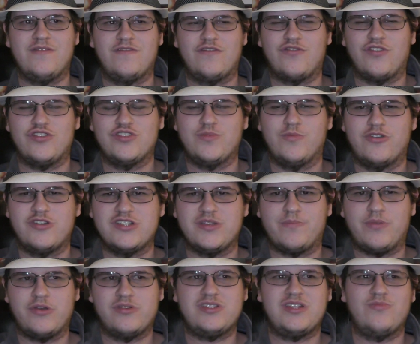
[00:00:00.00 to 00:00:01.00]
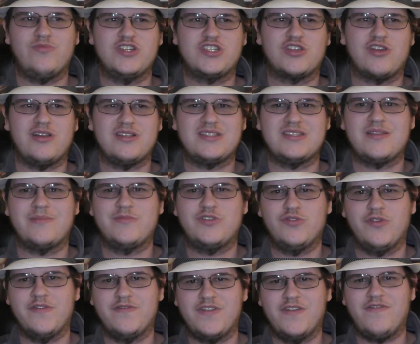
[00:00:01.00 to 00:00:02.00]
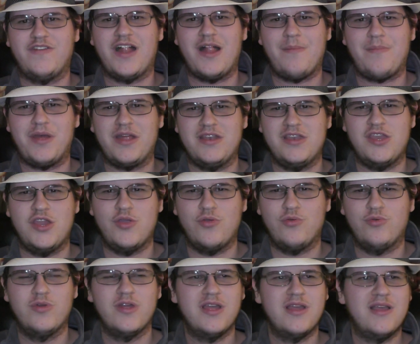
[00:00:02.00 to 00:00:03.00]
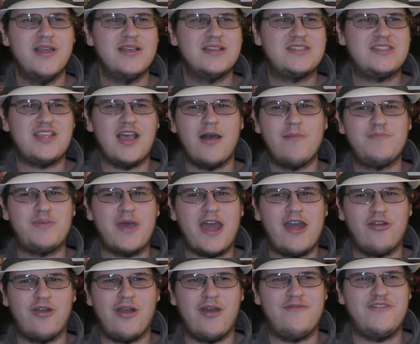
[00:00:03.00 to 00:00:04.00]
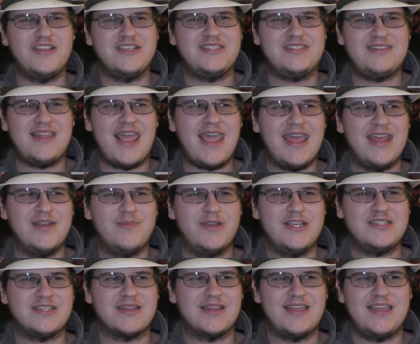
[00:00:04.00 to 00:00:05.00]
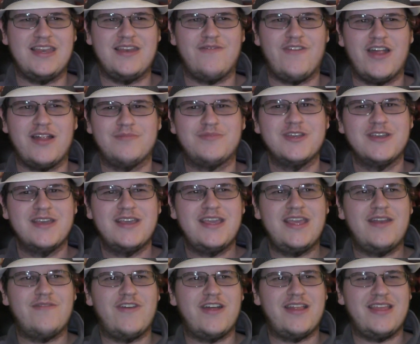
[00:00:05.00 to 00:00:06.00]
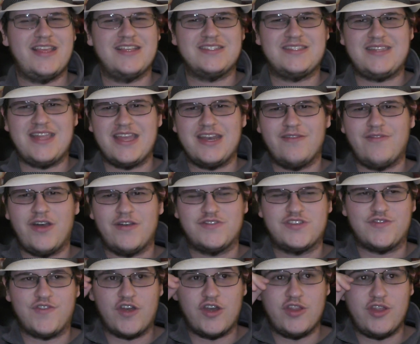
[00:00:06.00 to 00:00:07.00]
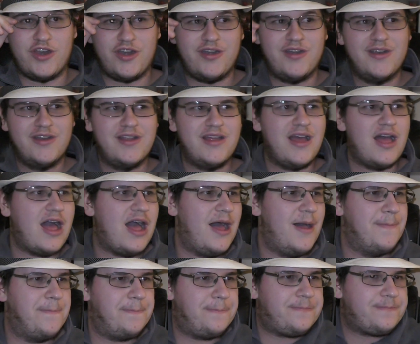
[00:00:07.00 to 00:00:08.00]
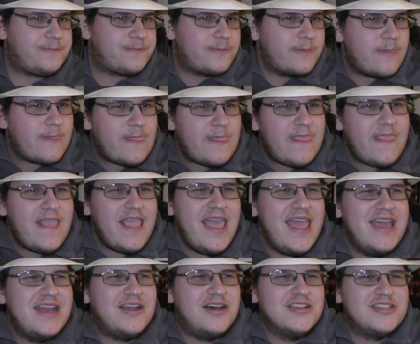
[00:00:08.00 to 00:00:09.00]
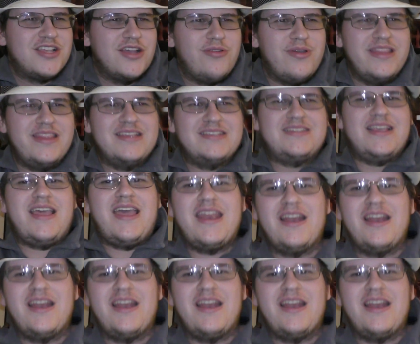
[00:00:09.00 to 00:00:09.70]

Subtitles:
grows more as a person, which causes him to have developed a new sub-power of his stand. Basically, his stand evolves further. And also in this